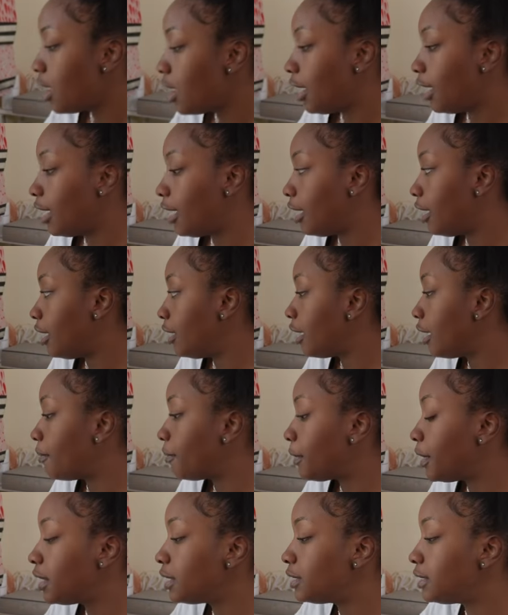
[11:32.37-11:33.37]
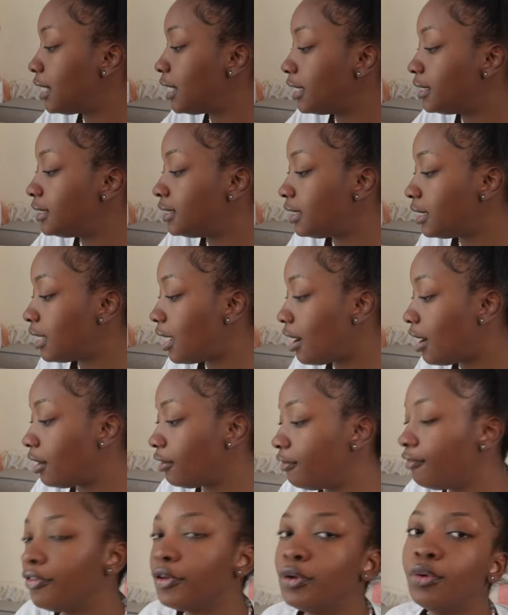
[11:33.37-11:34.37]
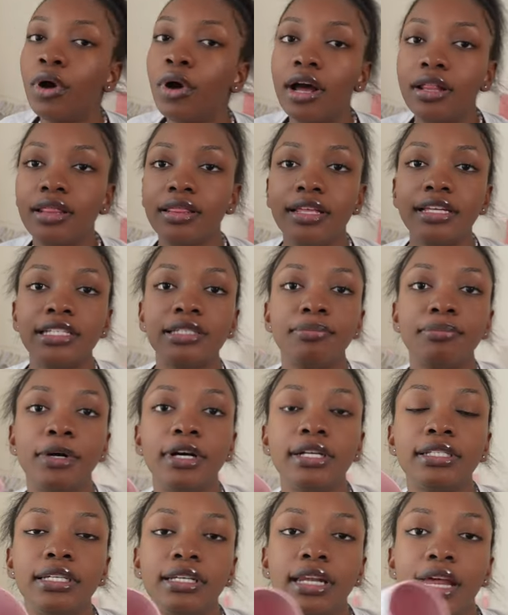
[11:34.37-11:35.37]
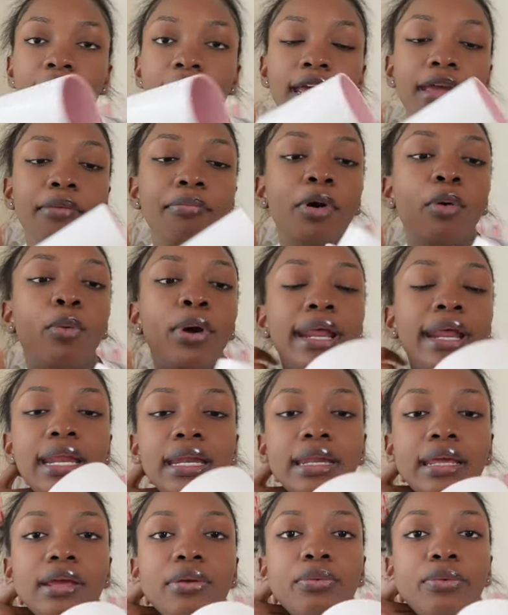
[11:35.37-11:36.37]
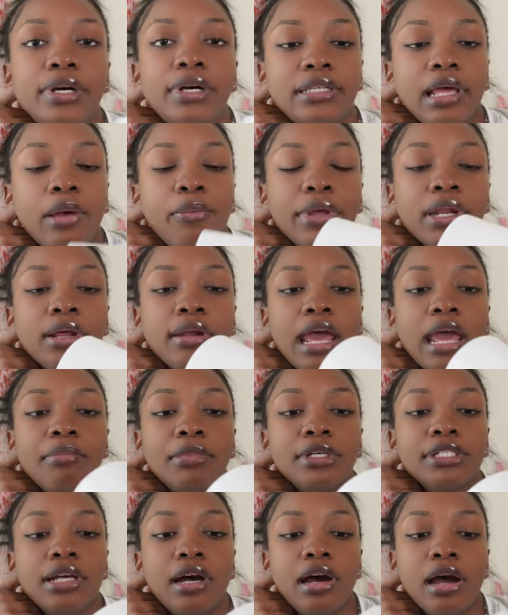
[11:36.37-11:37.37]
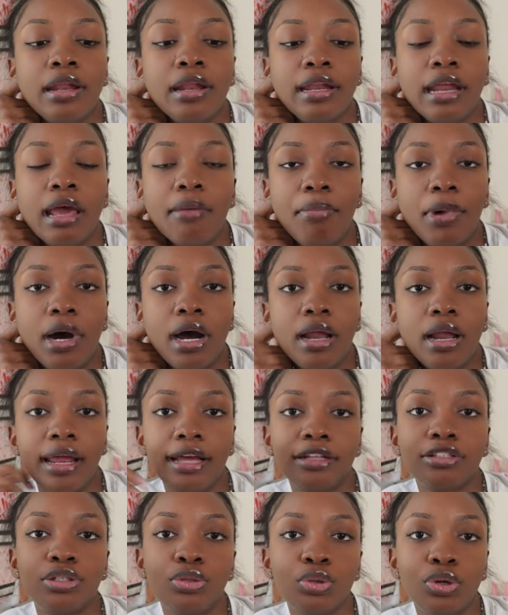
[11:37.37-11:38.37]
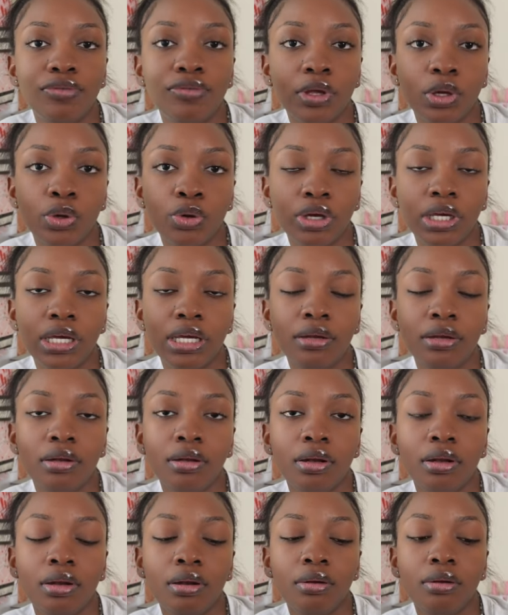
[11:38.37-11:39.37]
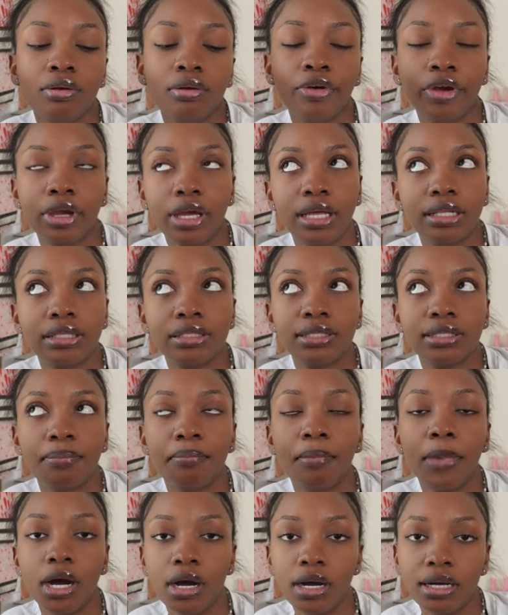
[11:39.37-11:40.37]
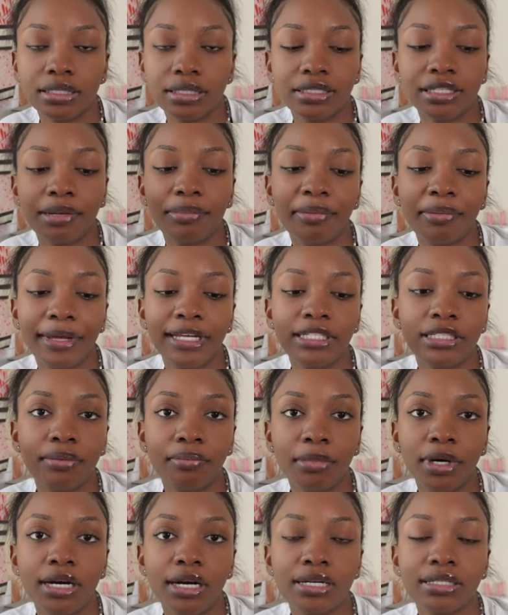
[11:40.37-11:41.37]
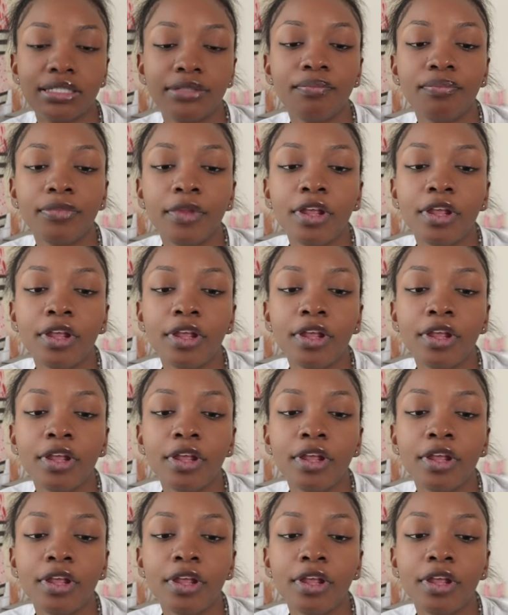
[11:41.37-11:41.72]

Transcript: And I'm going to test out a few on this mug today. But what I did was I went on Amazon and I bought like two of the Cricut Cricut mugs, sublimation mugs